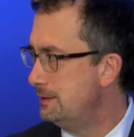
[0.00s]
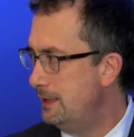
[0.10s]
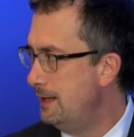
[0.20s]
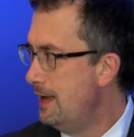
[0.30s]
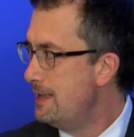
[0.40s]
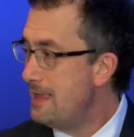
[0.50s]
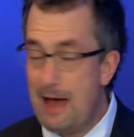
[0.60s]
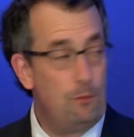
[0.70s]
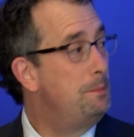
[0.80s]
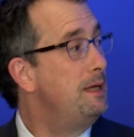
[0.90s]
And
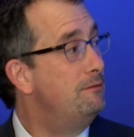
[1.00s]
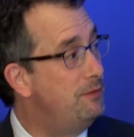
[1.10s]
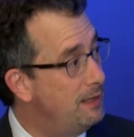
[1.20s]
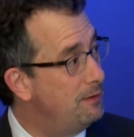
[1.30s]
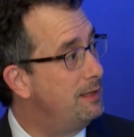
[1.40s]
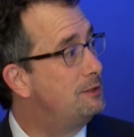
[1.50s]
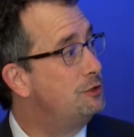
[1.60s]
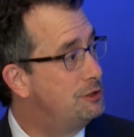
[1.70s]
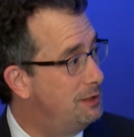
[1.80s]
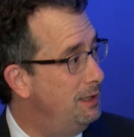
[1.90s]
that will be a very
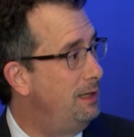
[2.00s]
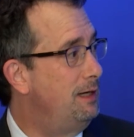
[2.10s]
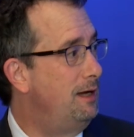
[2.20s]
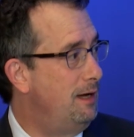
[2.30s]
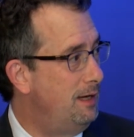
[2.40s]
interesting